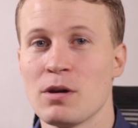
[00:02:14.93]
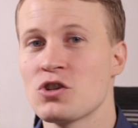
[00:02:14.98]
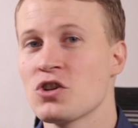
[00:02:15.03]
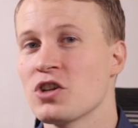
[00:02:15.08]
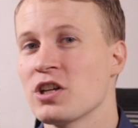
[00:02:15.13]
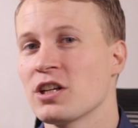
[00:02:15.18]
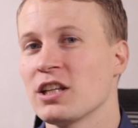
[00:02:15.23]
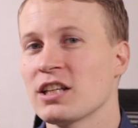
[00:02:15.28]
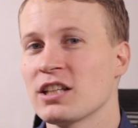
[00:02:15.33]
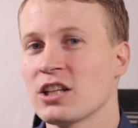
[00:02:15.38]
make
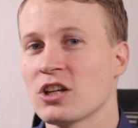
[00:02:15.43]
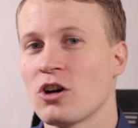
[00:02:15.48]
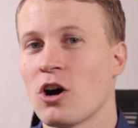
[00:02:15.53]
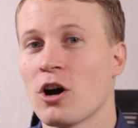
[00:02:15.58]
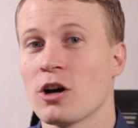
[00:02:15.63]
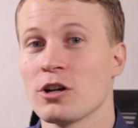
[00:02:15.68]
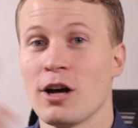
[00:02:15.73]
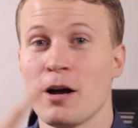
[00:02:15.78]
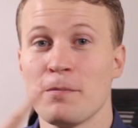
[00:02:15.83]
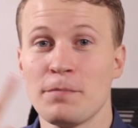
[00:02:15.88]
sure to click the
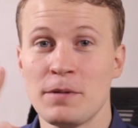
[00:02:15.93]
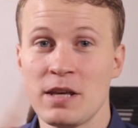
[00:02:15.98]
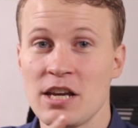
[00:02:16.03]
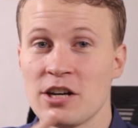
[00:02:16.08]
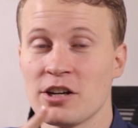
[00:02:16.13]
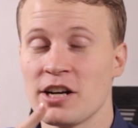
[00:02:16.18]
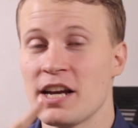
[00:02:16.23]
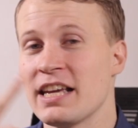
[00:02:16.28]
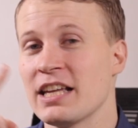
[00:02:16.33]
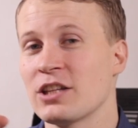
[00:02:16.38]
card up
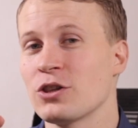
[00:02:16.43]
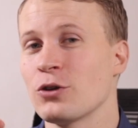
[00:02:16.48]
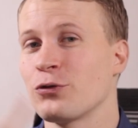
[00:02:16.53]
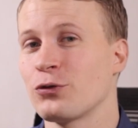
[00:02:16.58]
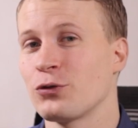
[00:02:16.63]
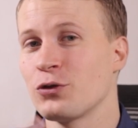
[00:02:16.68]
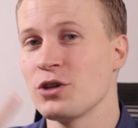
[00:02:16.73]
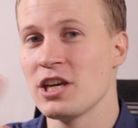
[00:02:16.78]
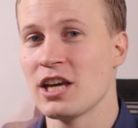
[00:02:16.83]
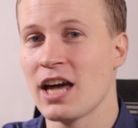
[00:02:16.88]
here and get the
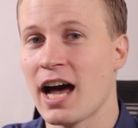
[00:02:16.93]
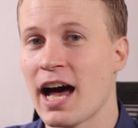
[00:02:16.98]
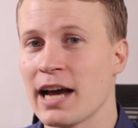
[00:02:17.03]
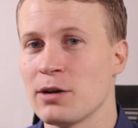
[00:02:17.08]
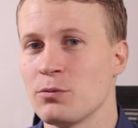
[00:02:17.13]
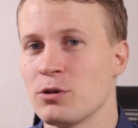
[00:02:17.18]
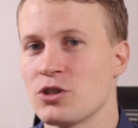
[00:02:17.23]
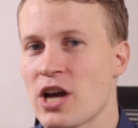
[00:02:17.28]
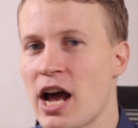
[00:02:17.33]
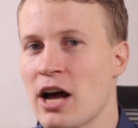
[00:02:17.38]
free
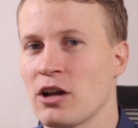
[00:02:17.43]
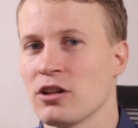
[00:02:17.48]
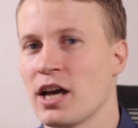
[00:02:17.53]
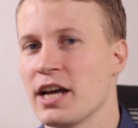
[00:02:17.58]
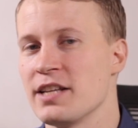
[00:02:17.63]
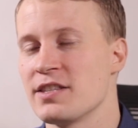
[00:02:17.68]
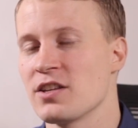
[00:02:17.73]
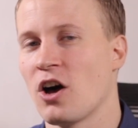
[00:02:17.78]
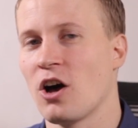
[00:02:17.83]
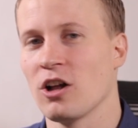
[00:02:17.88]
guide which
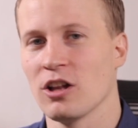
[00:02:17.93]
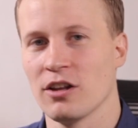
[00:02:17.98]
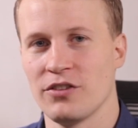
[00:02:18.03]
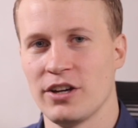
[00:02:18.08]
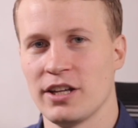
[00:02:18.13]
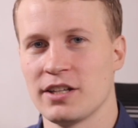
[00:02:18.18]
outlines all of